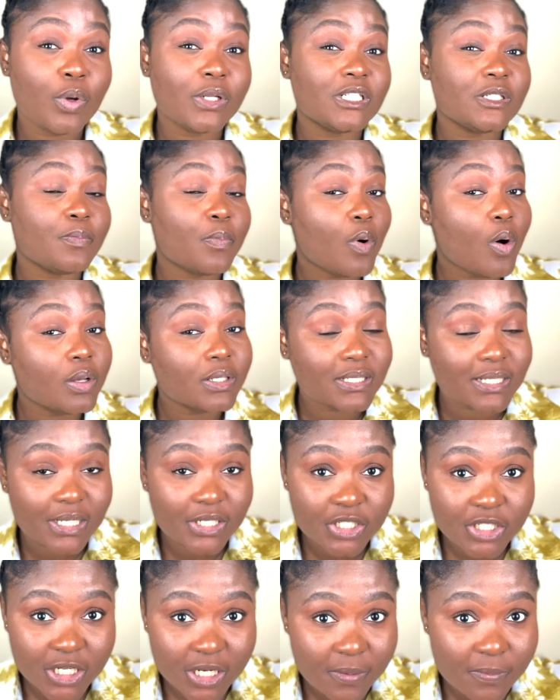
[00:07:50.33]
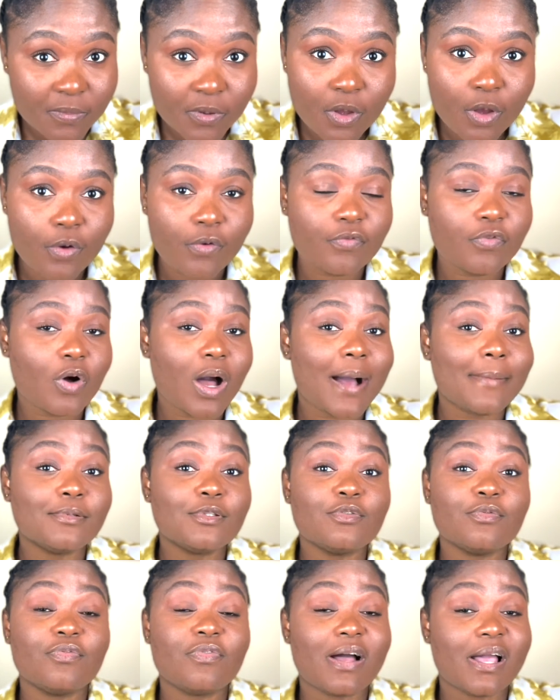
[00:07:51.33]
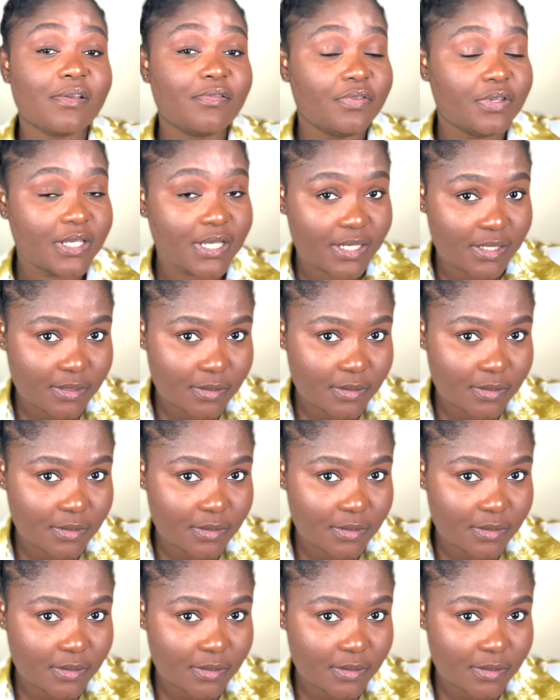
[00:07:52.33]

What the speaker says: sponsorship for up to 5 years,